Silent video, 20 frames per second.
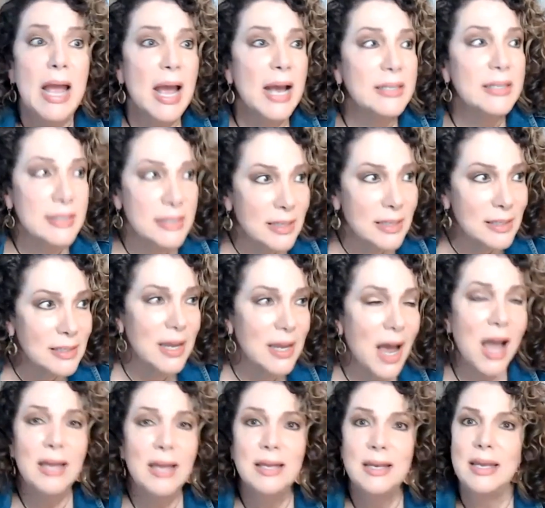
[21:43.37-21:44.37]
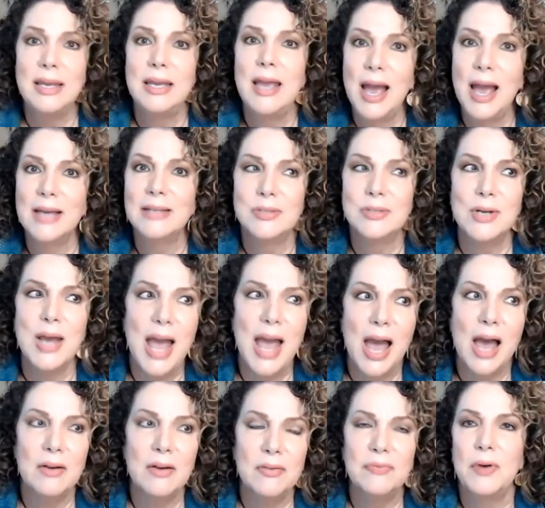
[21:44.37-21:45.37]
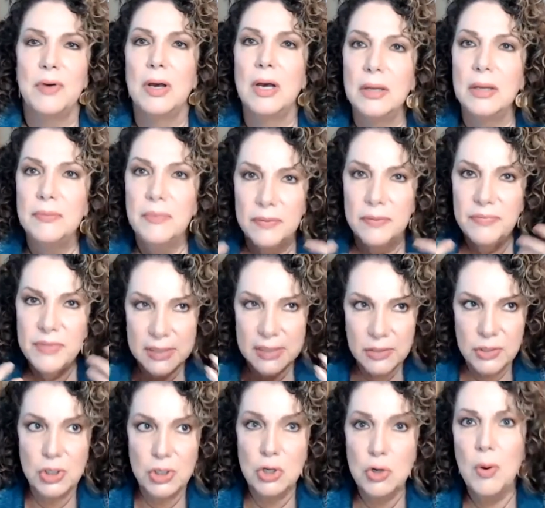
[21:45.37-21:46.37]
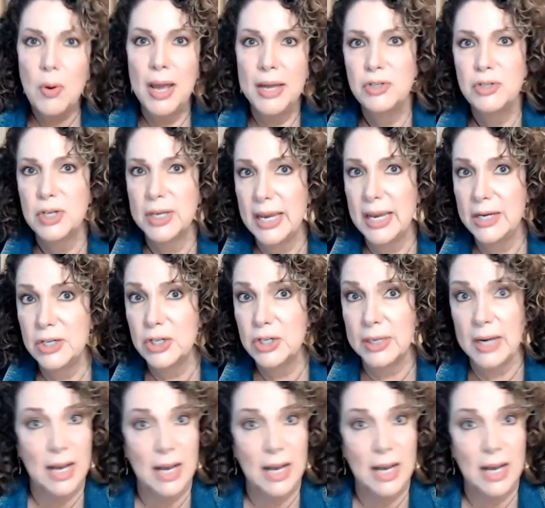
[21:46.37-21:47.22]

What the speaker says: And society has to have this new education.